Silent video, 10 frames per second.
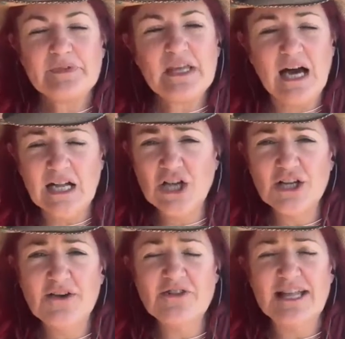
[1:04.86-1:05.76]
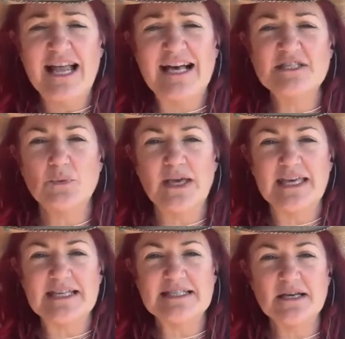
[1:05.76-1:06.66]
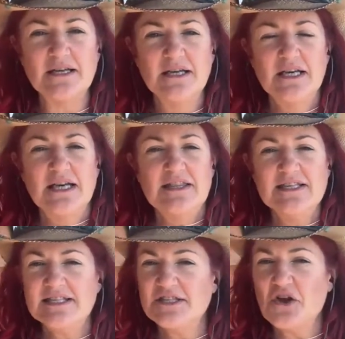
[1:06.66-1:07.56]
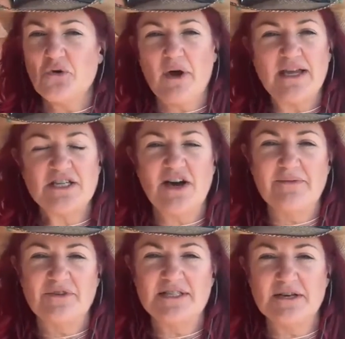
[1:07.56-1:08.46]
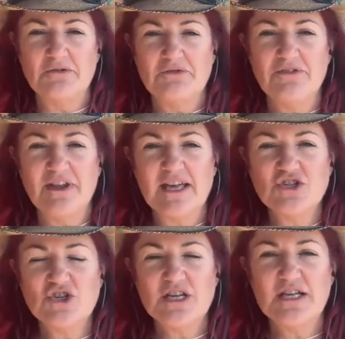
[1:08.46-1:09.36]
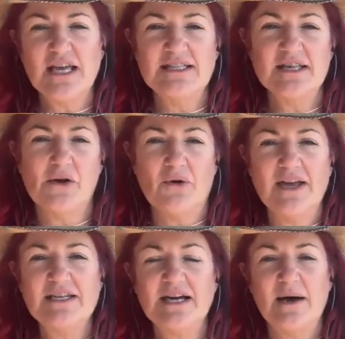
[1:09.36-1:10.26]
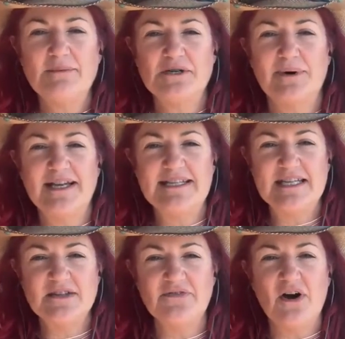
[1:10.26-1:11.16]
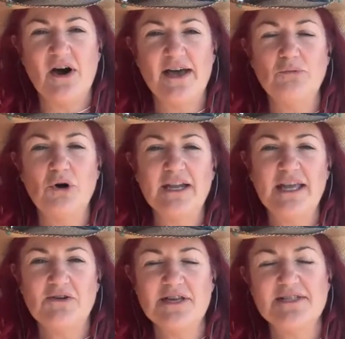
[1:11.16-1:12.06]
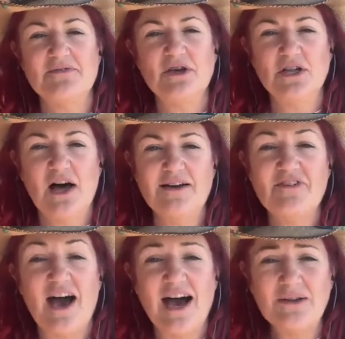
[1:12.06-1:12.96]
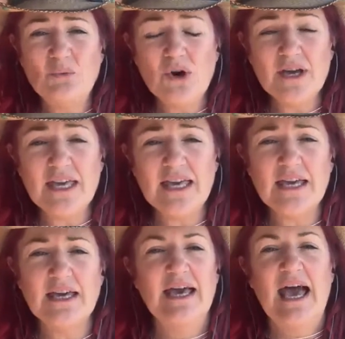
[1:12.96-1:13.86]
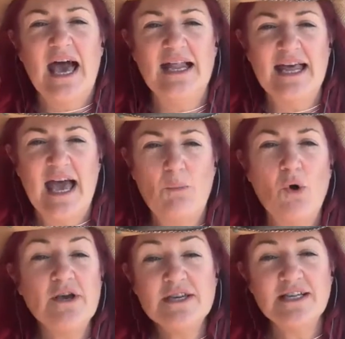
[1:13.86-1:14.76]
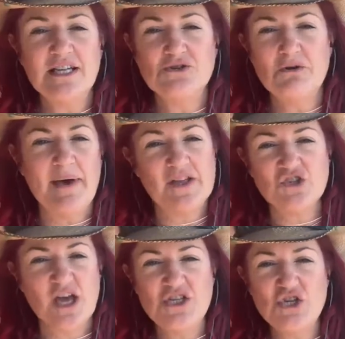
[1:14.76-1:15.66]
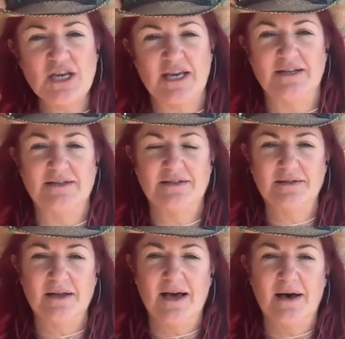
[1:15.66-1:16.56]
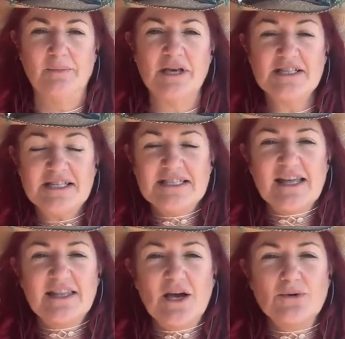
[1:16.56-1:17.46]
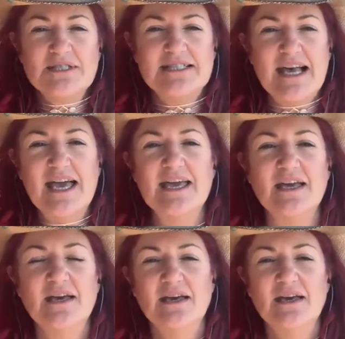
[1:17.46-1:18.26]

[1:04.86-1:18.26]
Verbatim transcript: a lot over the last week is that this is a great time for self reflection. It's a great time to identify what areas of your life aren't working and what you're going to do about changing it. Uh, because it's like the old saying,